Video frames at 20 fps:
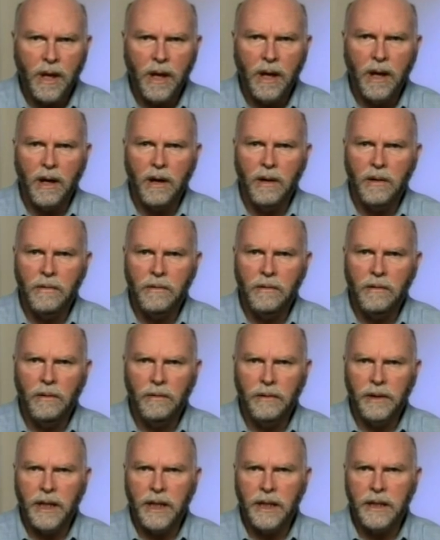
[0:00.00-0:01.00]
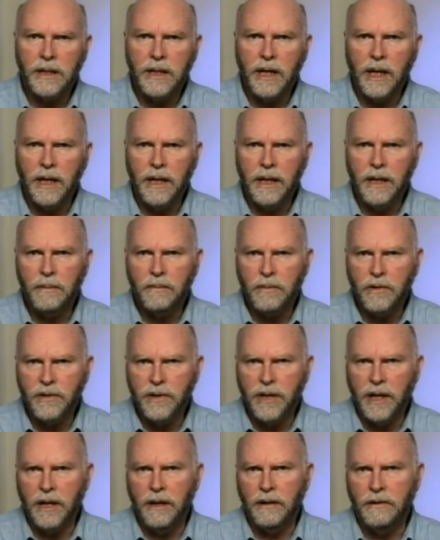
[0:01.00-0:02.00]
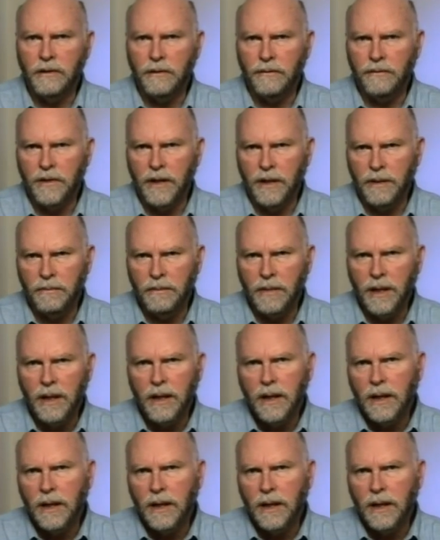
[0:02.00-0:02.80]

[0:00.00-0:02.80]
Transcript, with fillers: Uh, only a tiny percentage of them